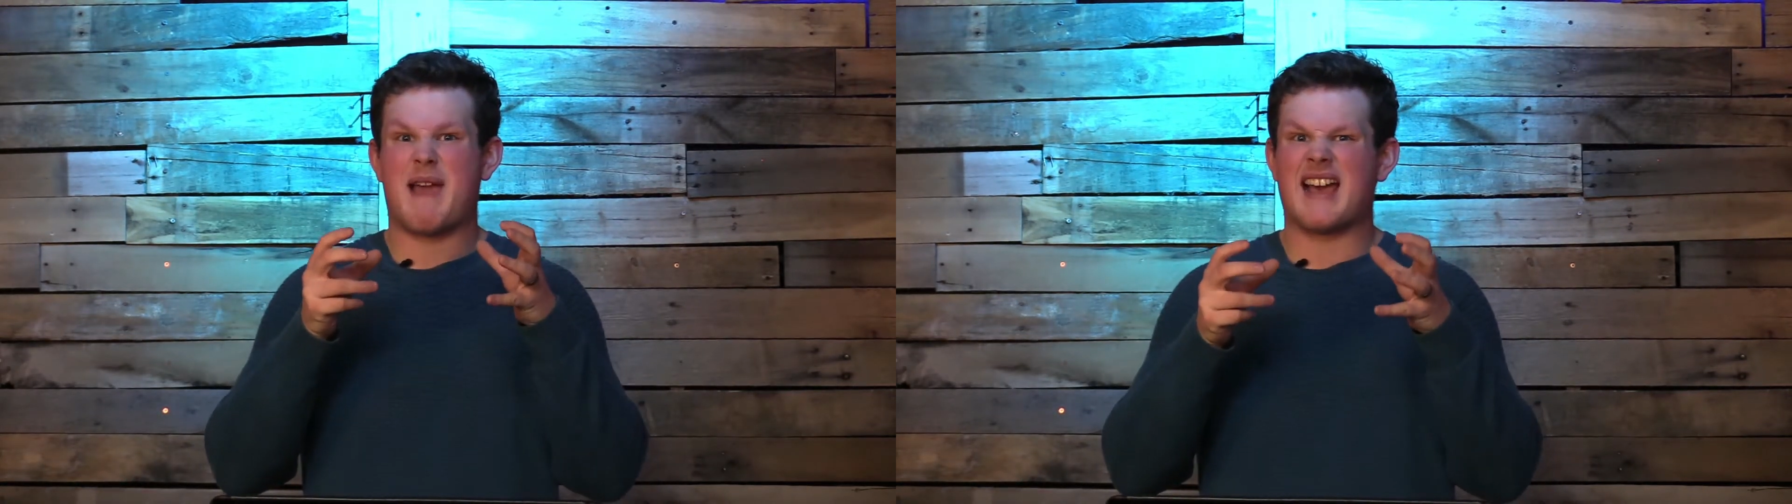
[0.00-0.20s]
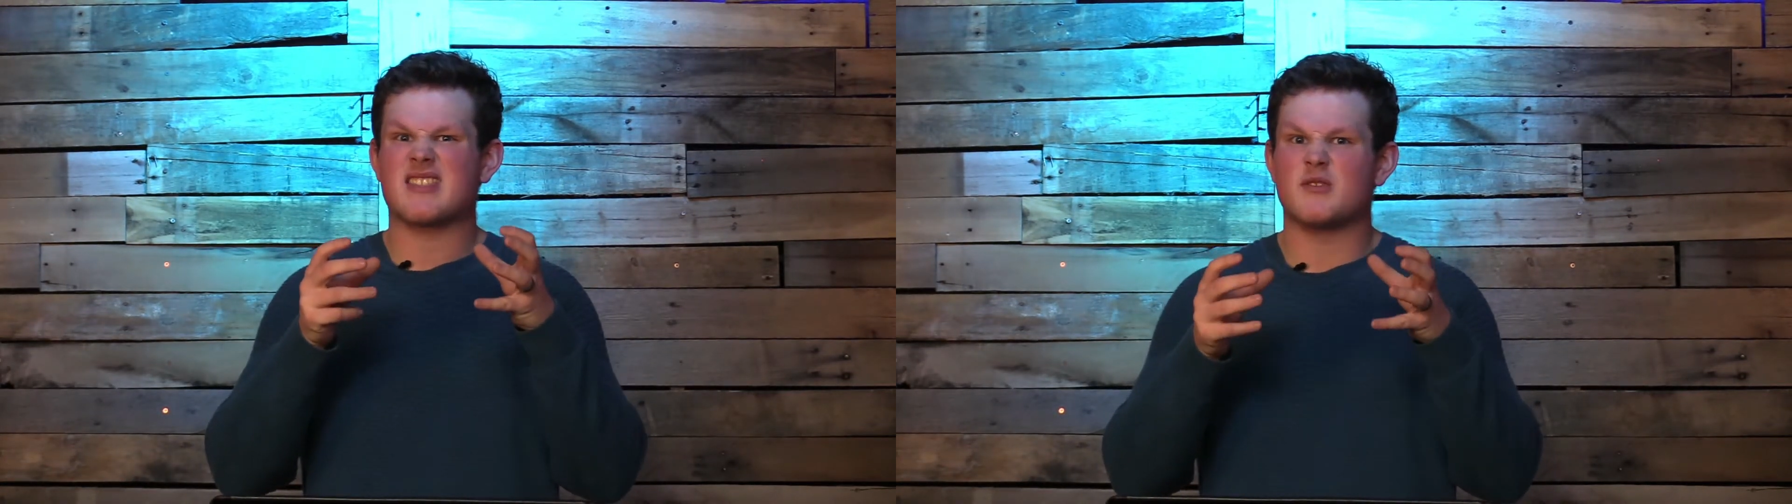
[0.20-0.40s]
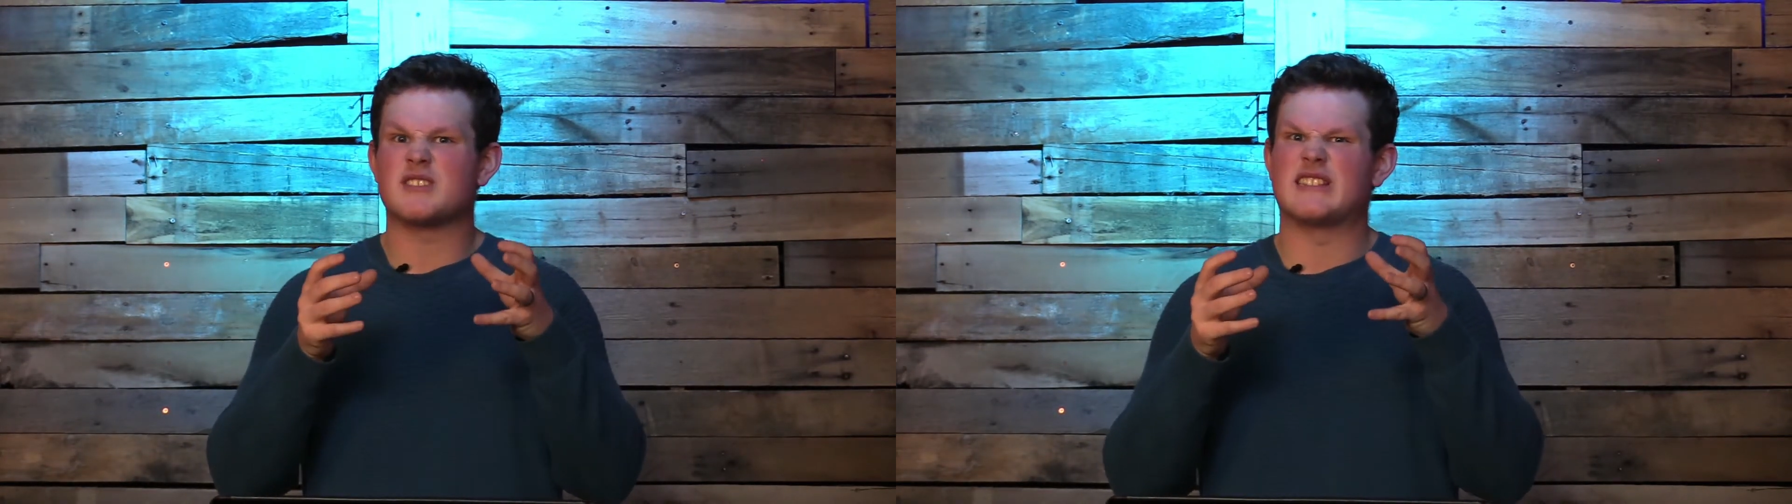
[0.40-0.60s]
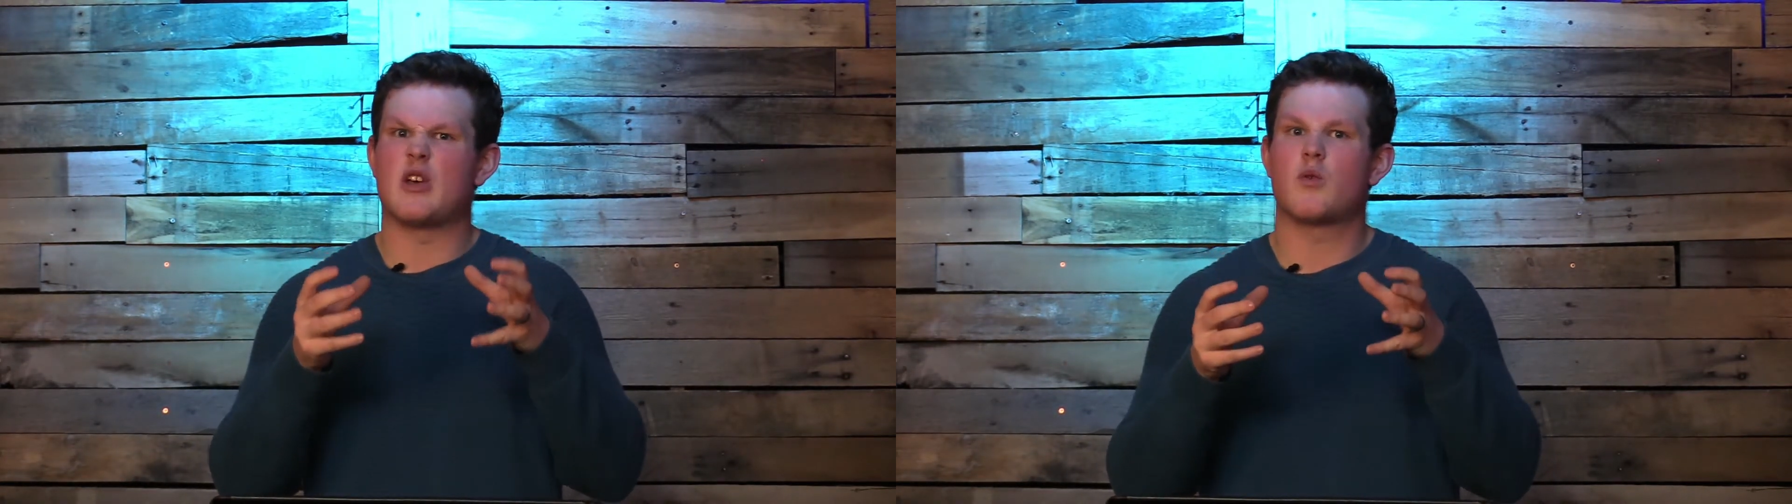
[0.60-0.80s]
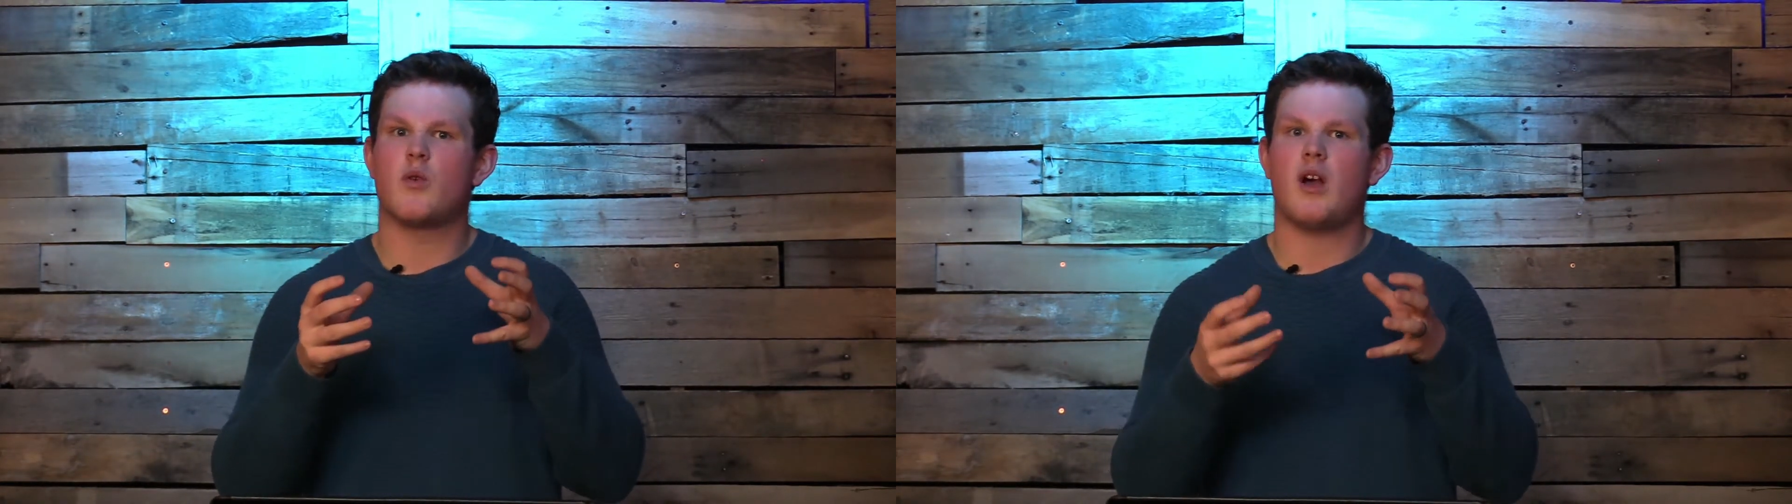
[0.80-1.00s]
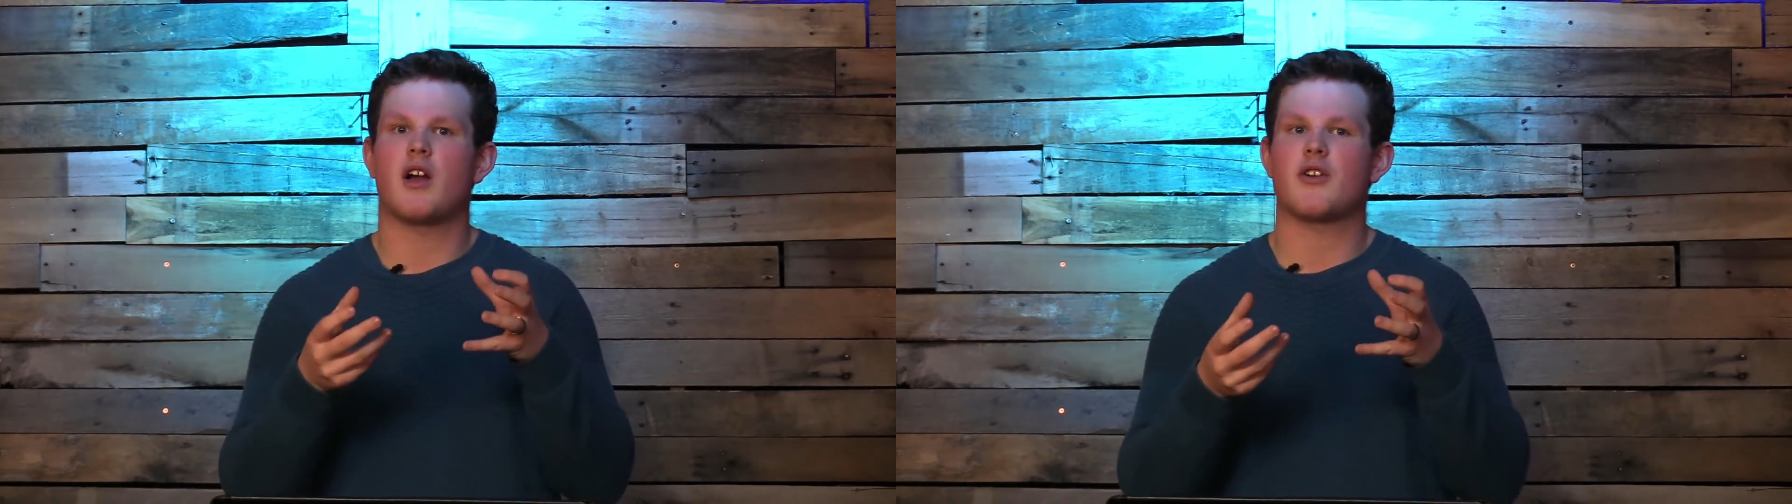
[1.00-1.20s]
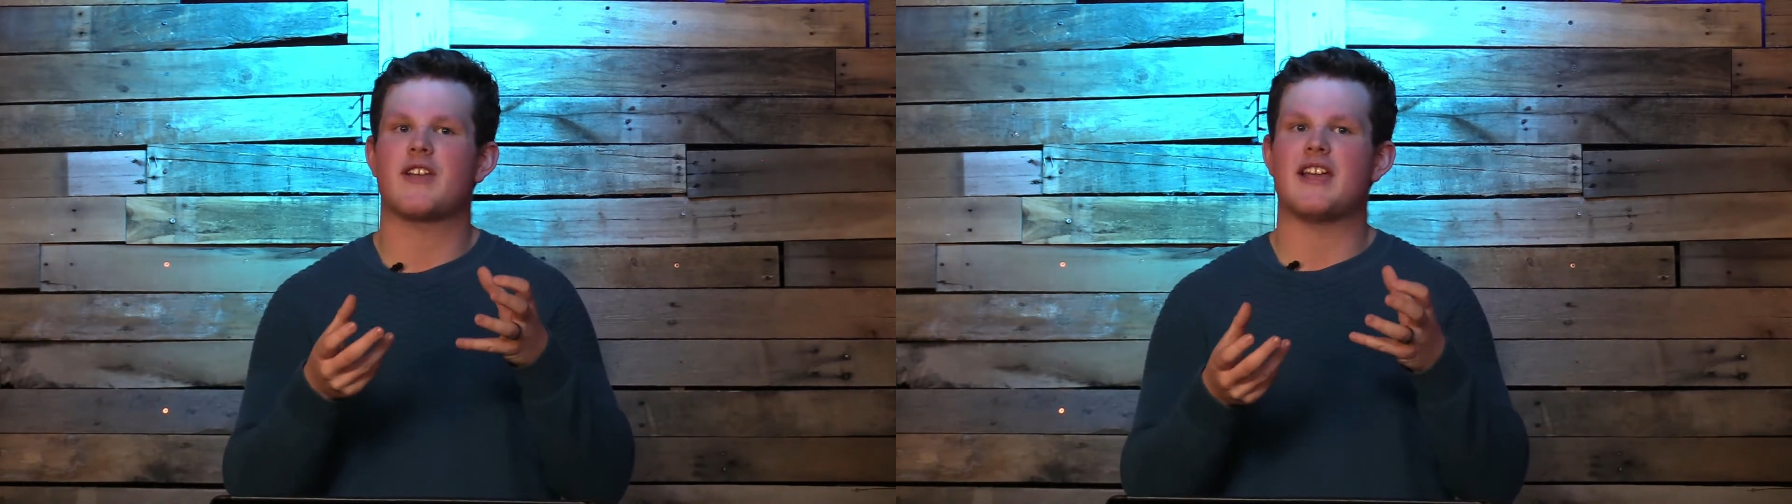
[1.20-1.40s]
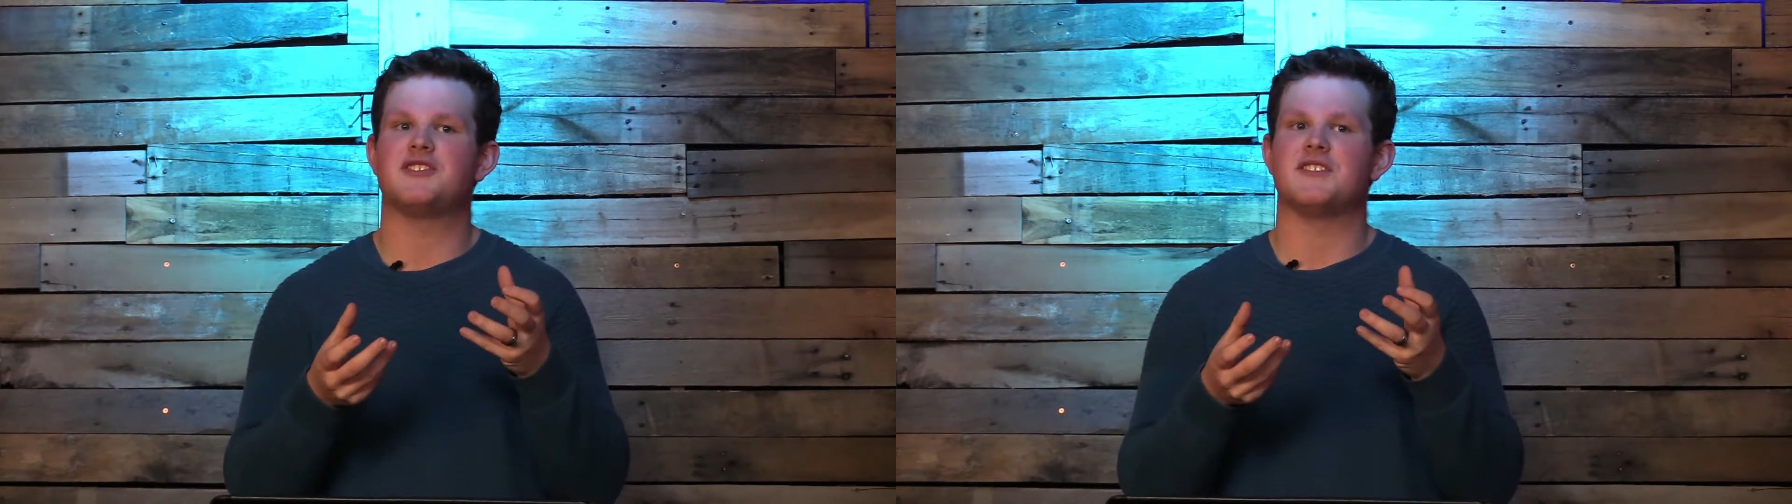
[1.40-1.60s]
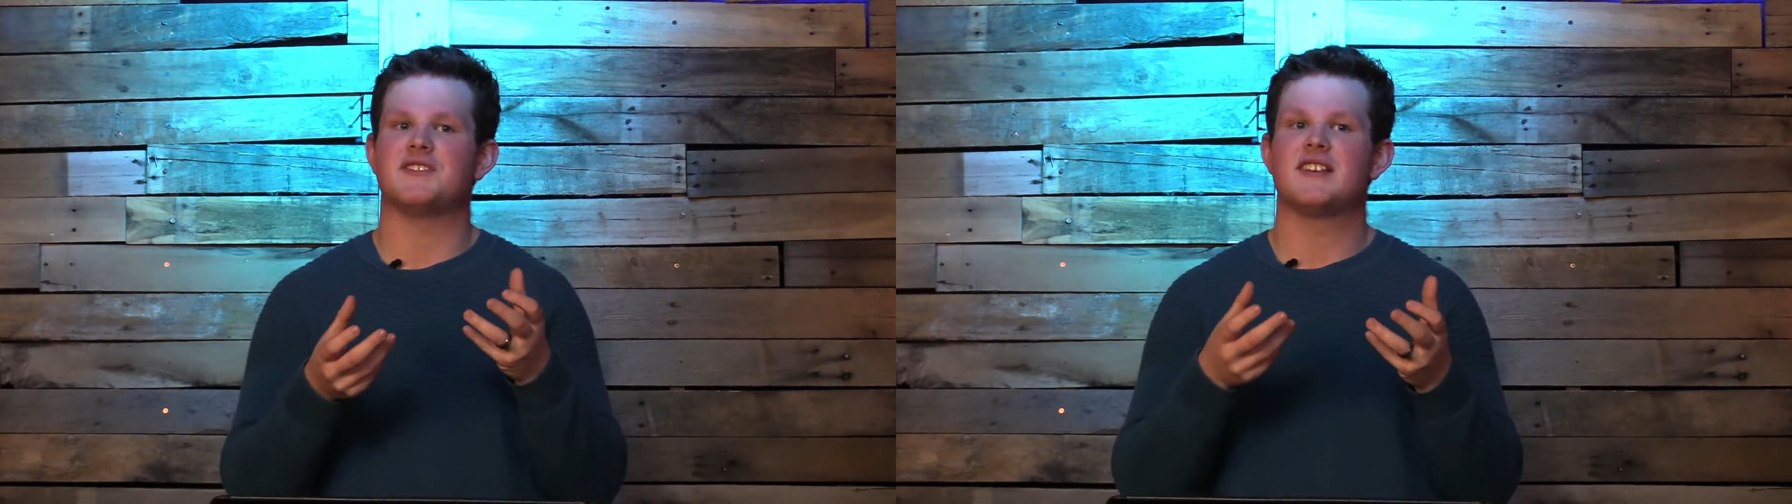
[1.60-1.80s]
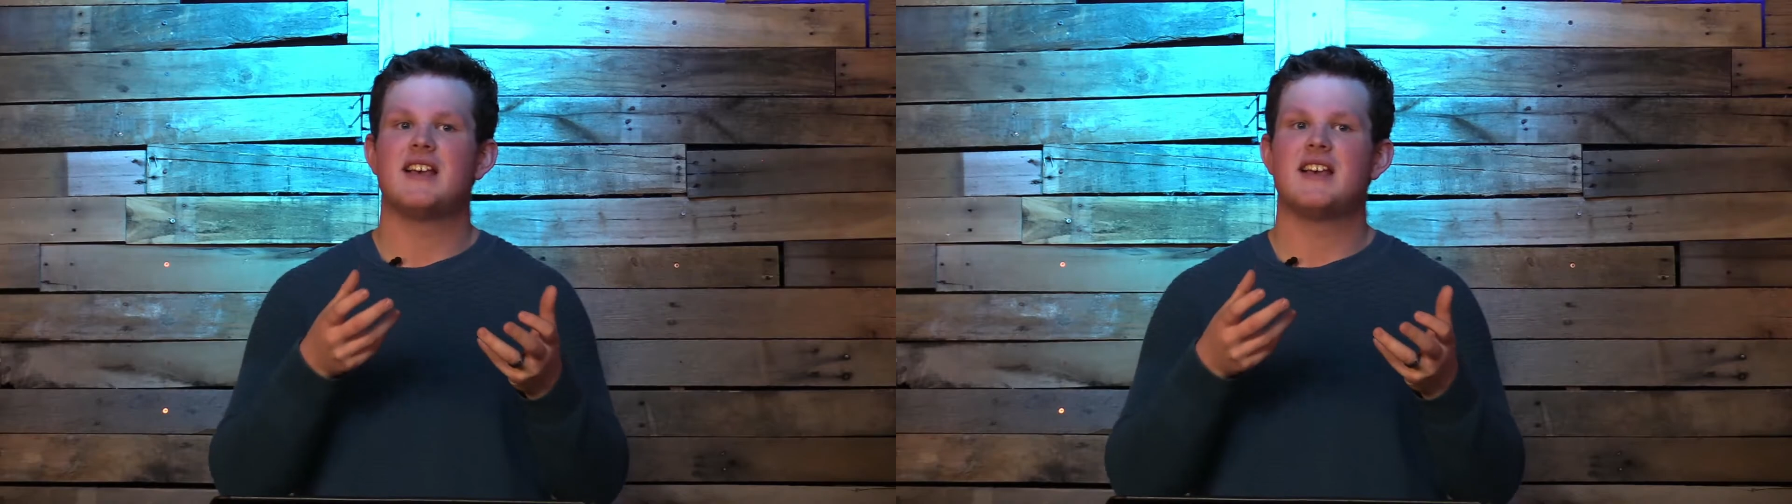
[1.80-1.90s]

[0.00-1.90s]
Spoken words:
at those local congregations,